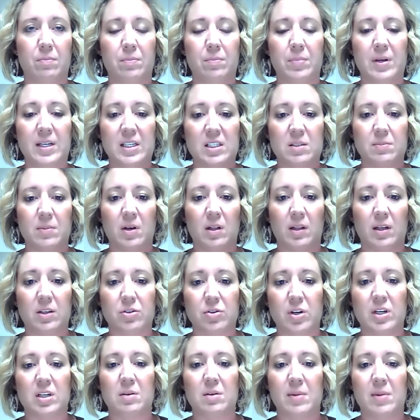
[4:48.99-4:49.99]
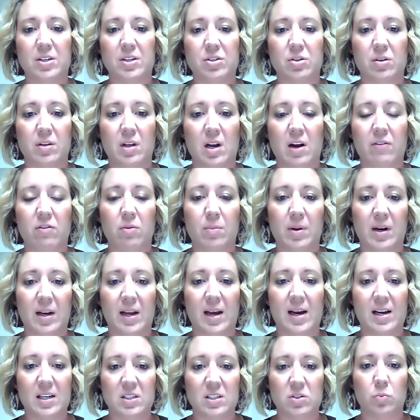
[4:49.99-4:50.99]
piecemealing, trying to make sure that everybody
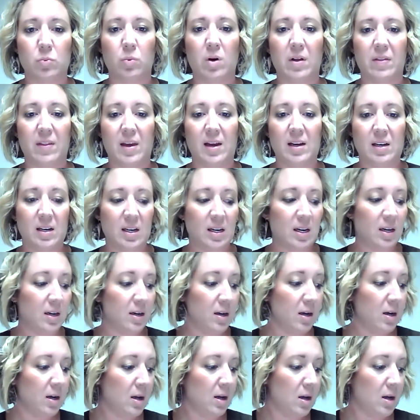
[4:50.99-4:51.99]
has what they need.